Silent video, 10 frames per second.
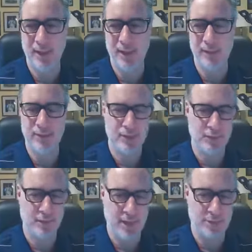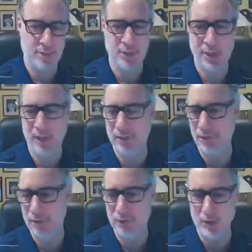a lot of the sexual harassment training,
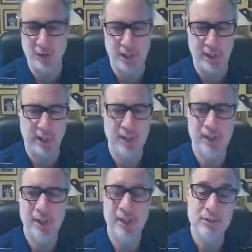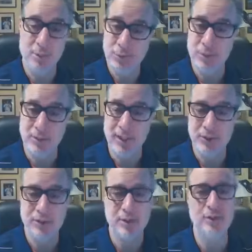diversity training, some
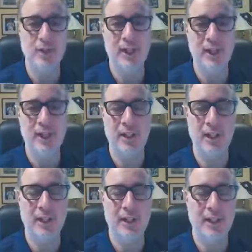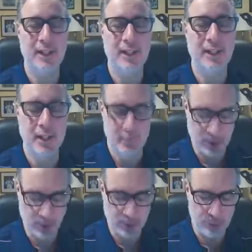supervisory skill training online. I'm going
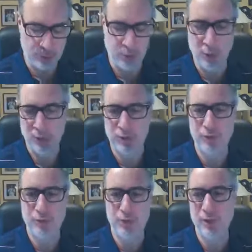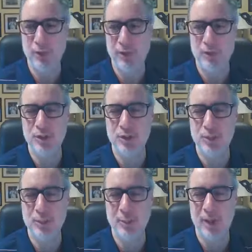to go through some courses for you individually
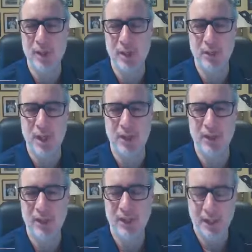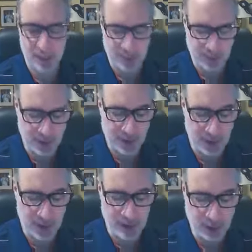you may want to think about, uh, but a lot of our
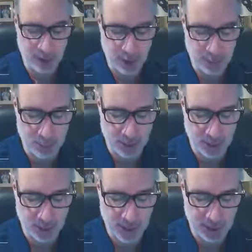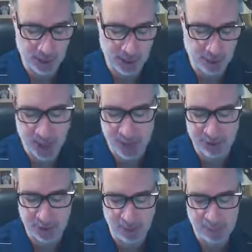clients are, are building their online
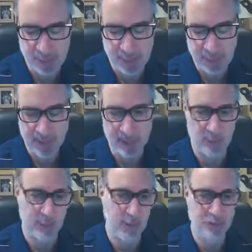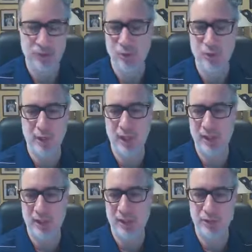capacity. Uh, we also do
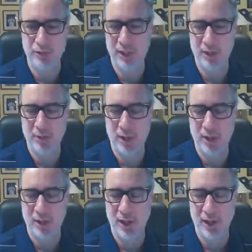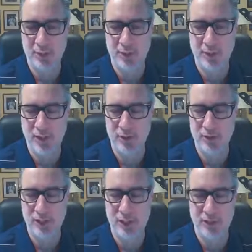online DISC training for our clients. We've done that over
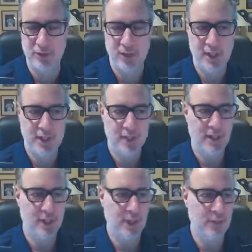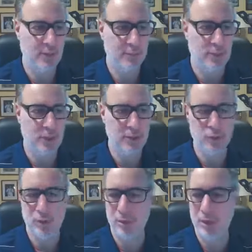the years. Uh, the partners
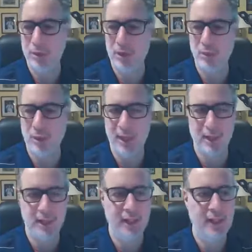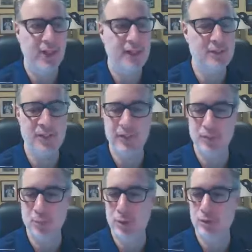we work with, Wiley, has given
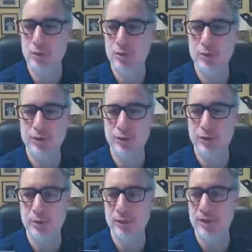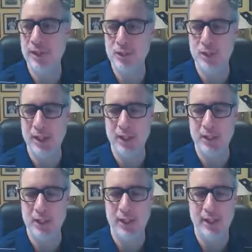us more tools to deliver that training
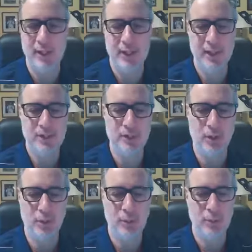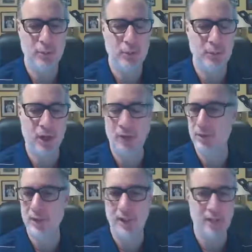online so we will be
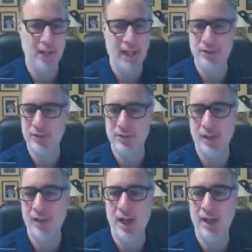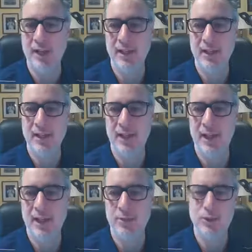offering classes online,
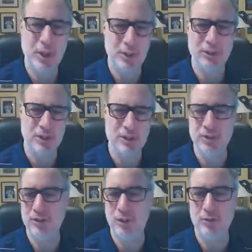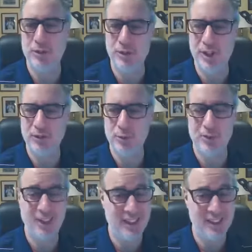uh, two-hour sessions, you know, for DISC. We have
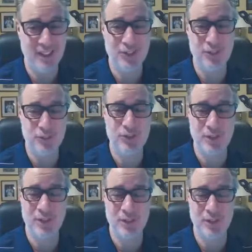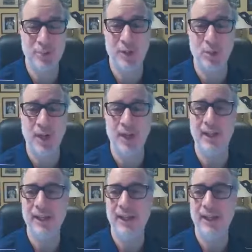a lot of clients that use DISC in a big way,